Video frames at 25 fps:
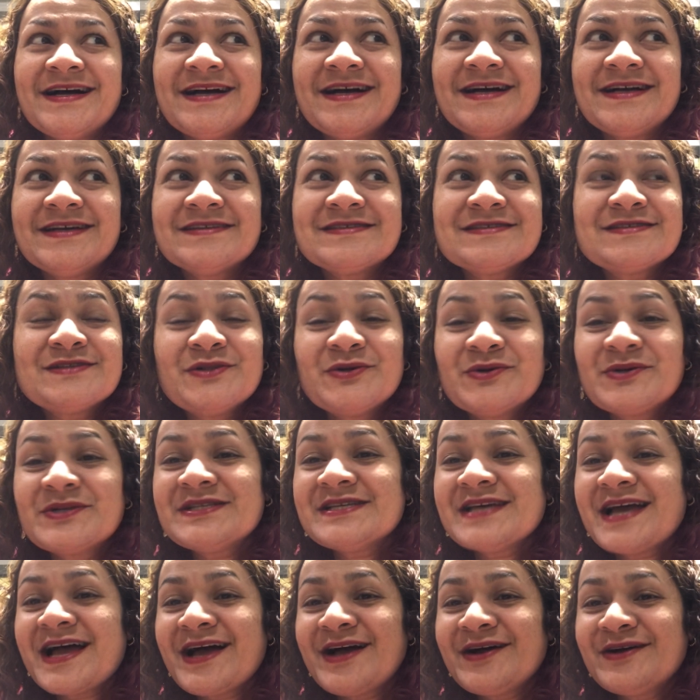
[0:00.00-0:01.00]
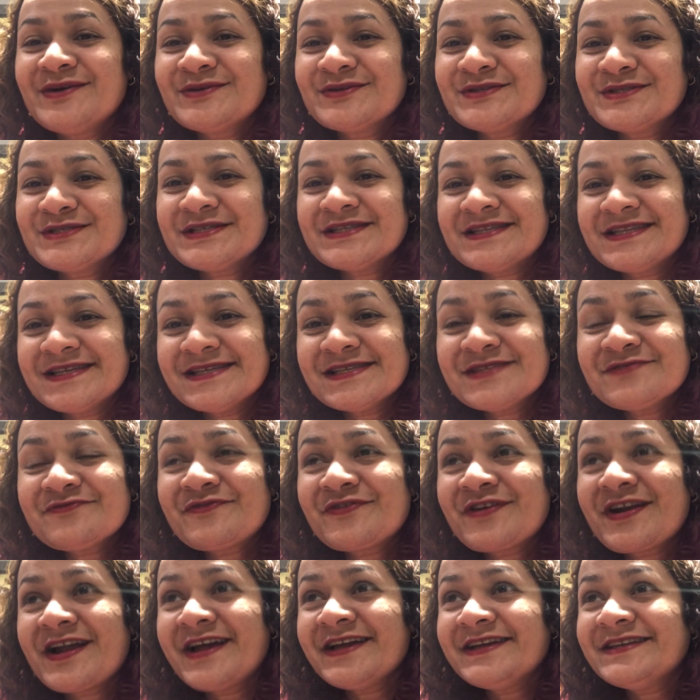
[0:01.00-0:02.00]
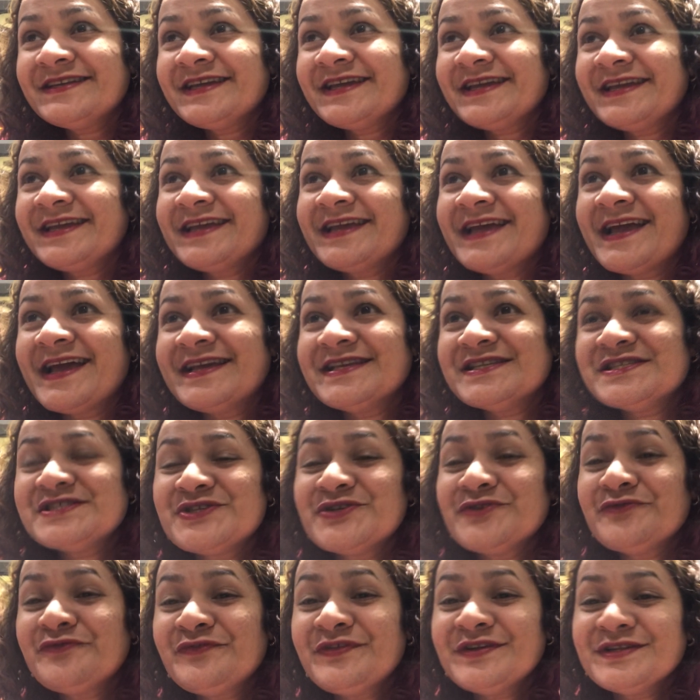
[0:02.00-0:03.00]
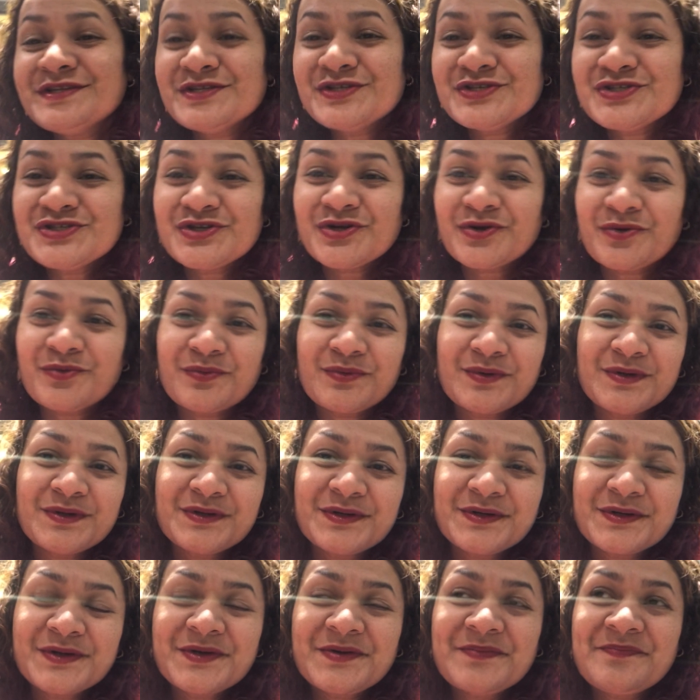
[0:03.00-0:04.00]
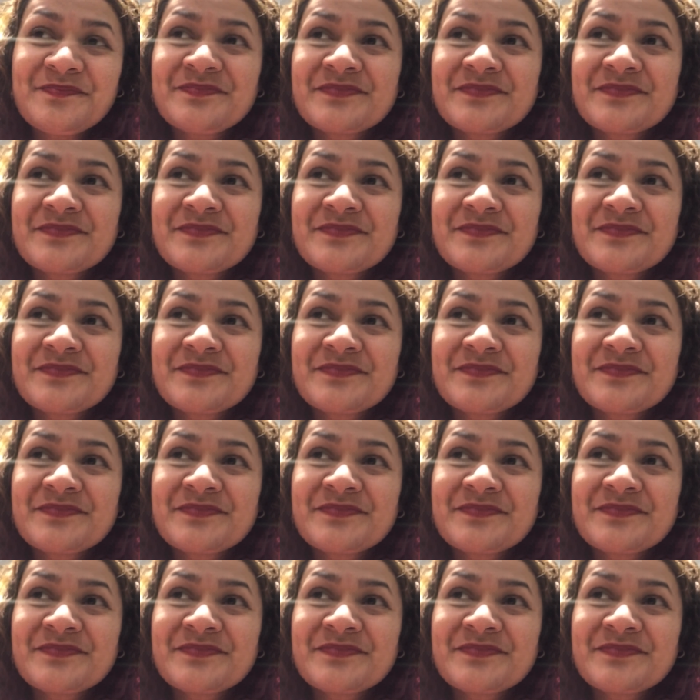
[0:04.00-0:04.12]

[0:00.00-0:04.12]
uh, slow down this Friday, as you finish your work.